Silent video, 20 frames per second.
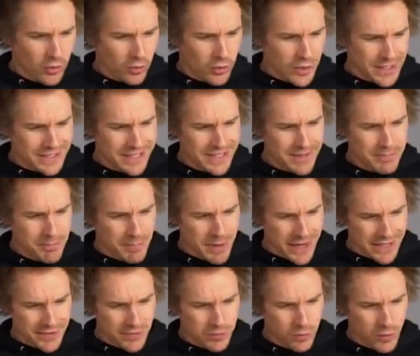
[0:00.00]
What's the
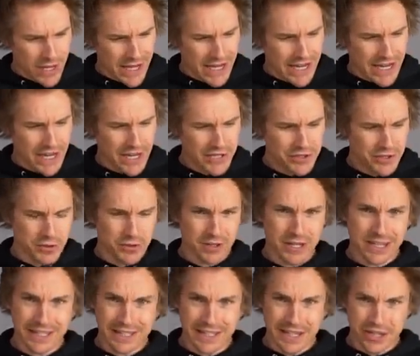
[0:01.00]
best way to
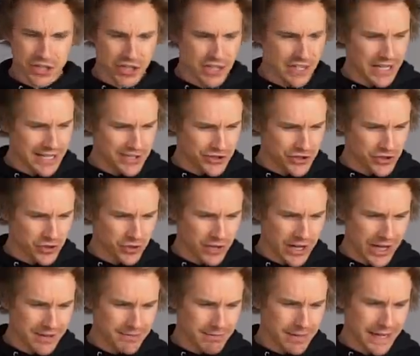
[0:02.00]
condition and
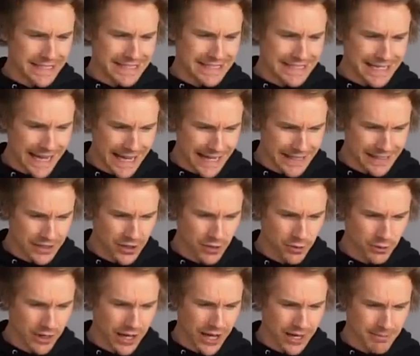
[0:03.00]
train my taint
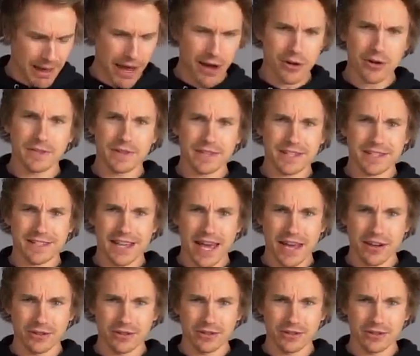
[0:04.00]
when I am out of the
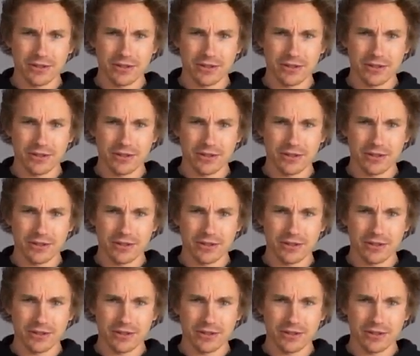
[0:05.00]
saddle?